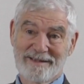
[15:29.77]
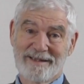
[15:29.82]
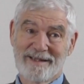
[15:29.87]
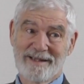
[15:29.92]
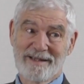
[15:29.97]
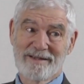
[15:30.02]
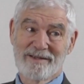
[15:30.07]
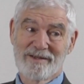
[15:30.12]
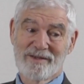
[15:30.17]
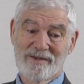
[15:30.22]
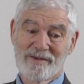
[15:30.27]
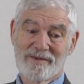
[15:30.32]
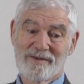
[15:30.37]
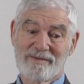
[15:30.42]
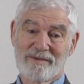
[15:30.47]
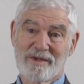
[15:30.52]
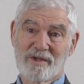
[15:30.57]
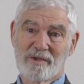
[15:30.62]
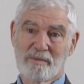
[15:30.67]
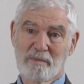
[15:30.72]

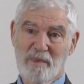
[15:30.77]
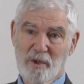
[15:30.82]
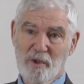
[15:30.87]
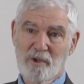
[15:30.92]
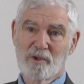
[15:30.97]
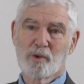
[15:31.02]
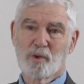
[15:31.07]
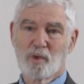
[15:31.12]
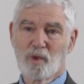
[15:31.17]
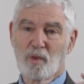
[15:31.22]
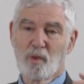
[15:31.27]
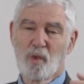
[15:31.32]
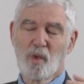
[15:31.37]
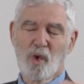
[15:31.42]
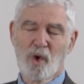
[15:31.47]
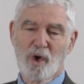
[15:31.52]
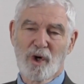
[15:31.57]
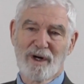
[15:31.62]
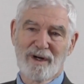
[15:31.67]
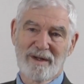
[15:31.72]
is the spiritual
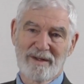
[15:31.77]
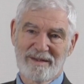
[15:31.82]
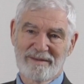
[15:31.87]
war.